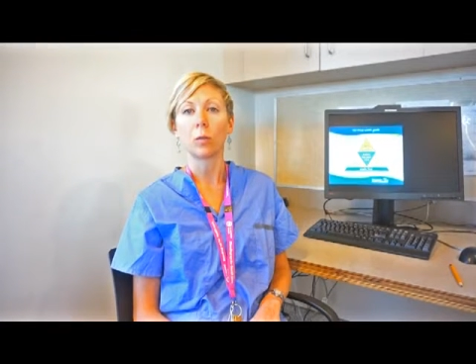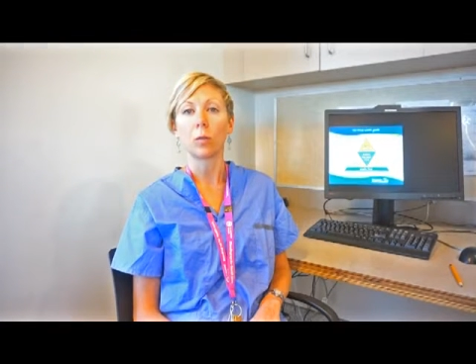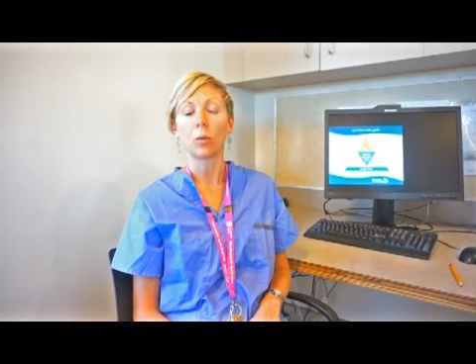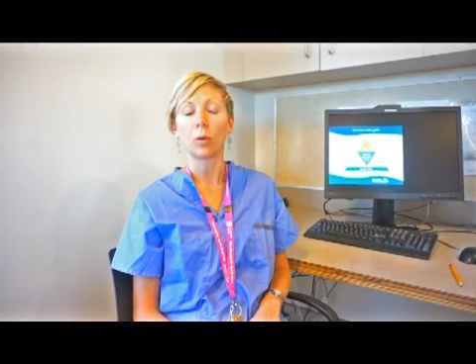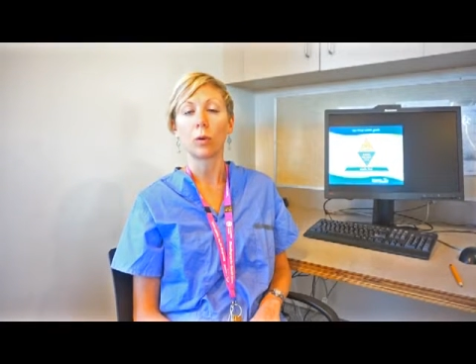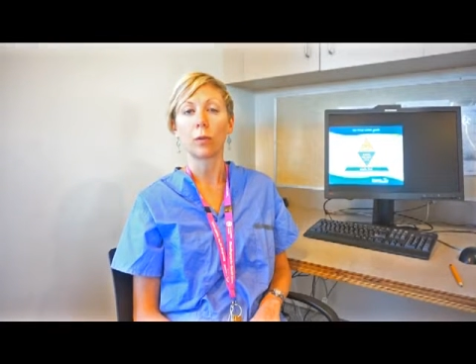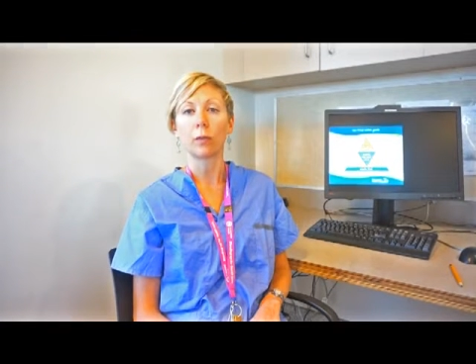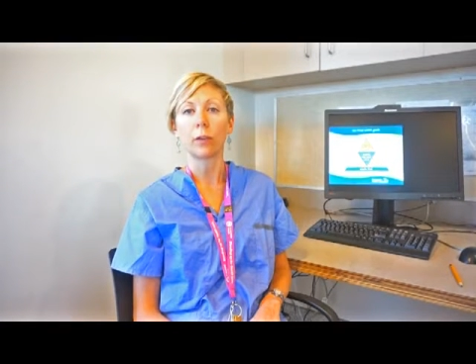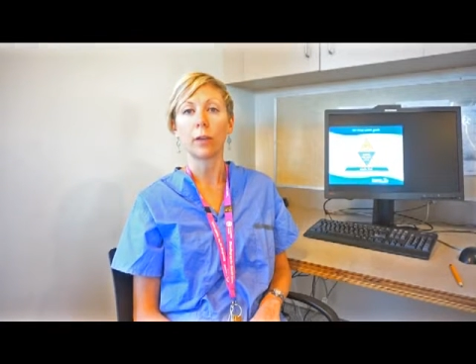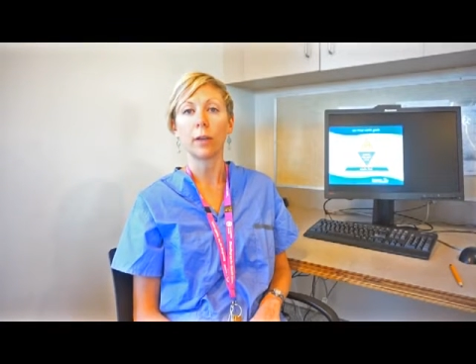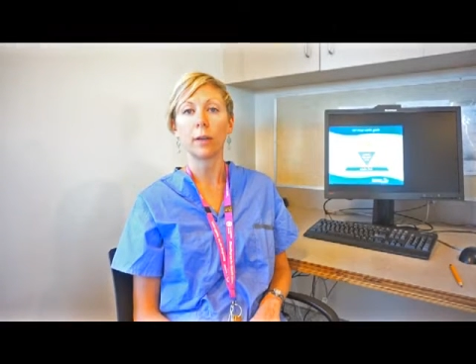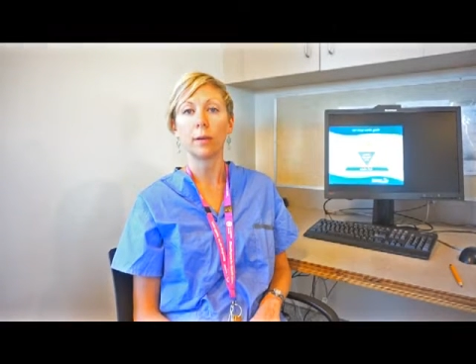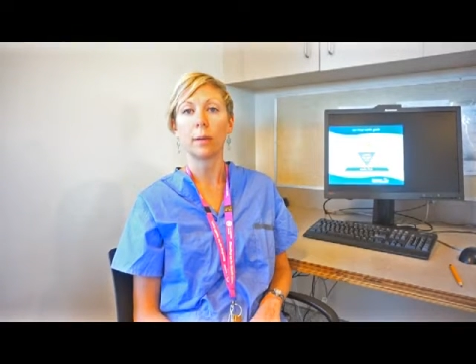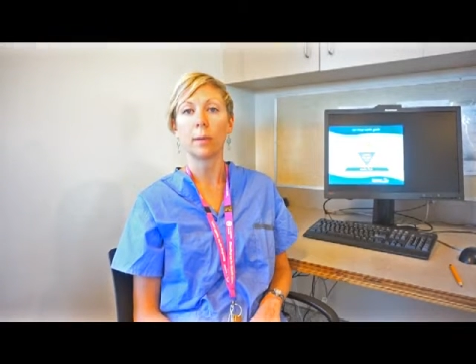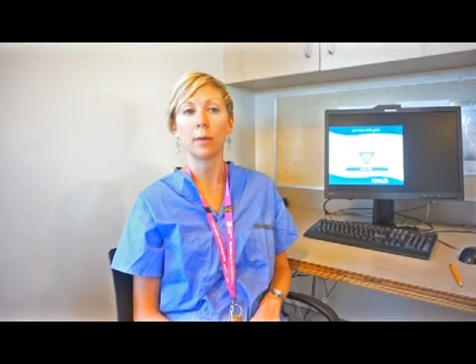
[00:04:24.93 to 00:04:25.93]

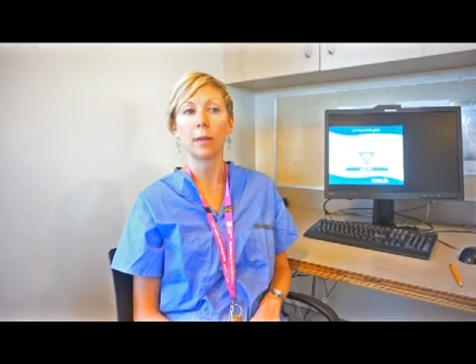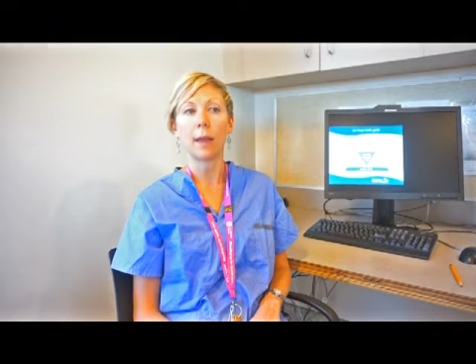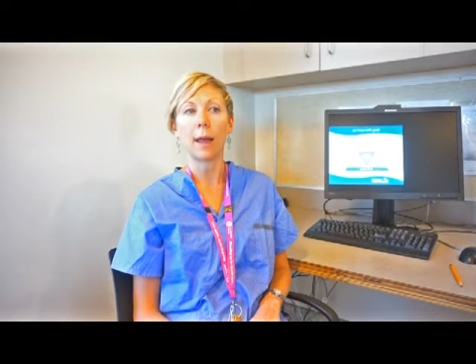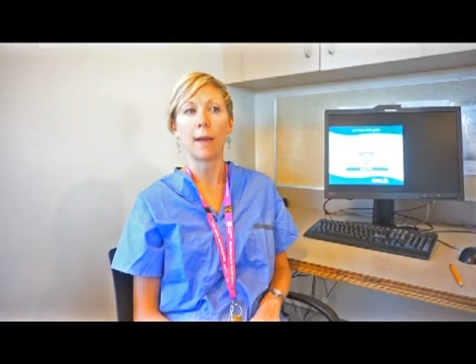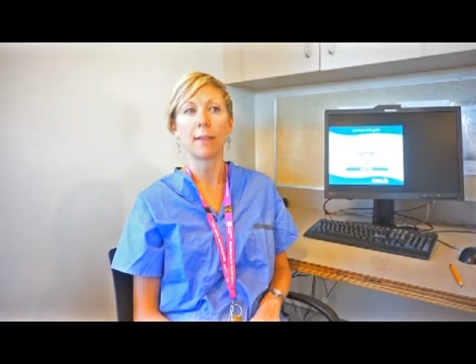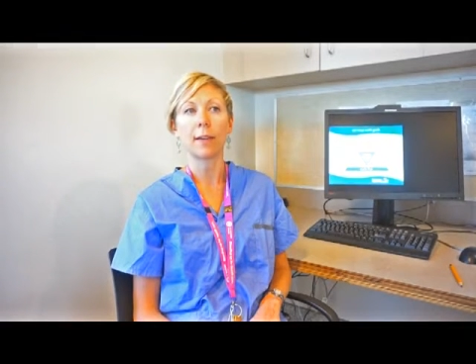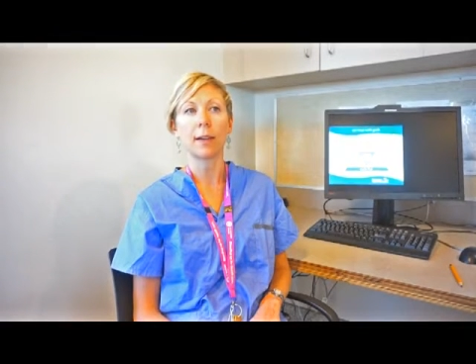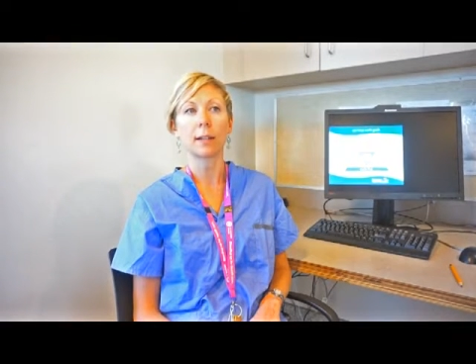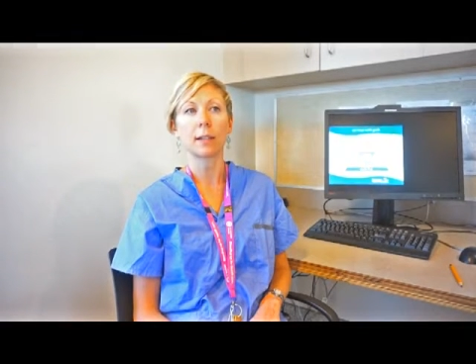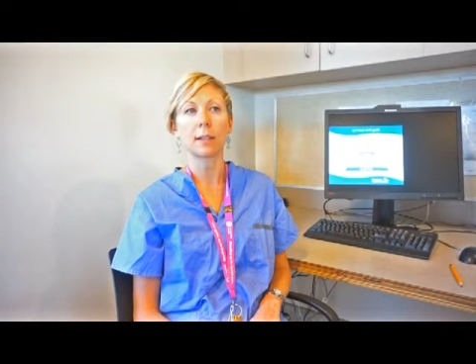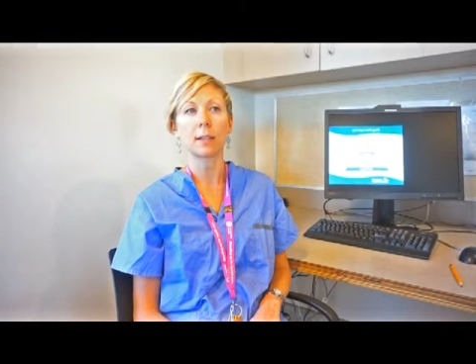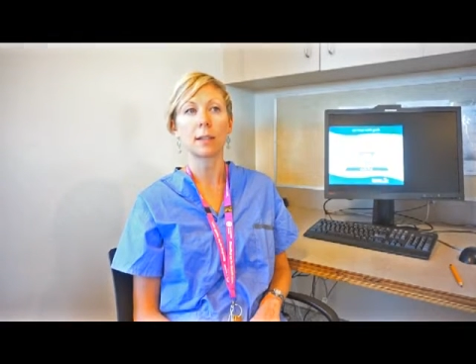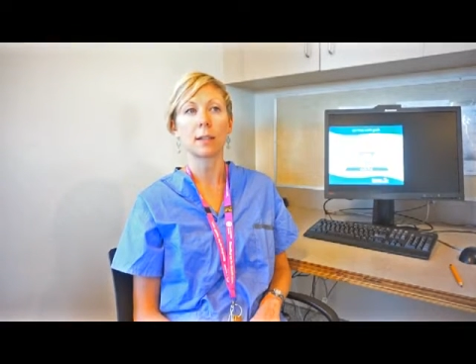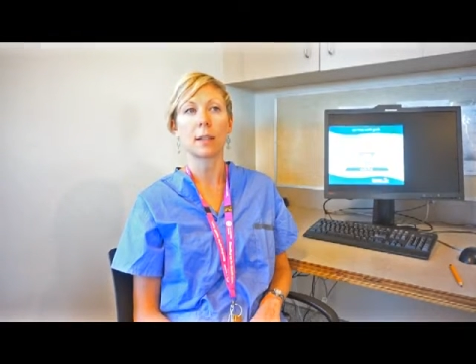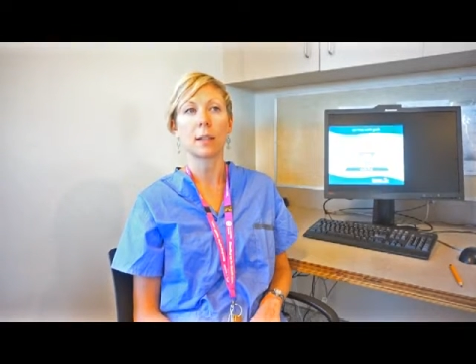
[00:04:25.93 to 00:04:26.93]
warfarin,
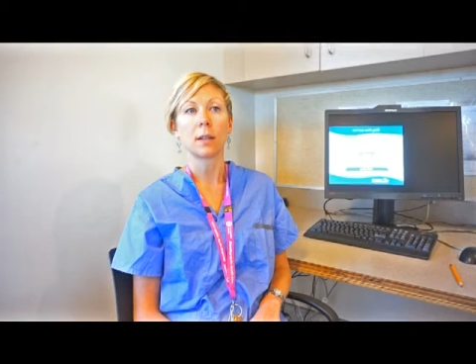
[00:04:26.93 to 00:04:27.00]
Plavix,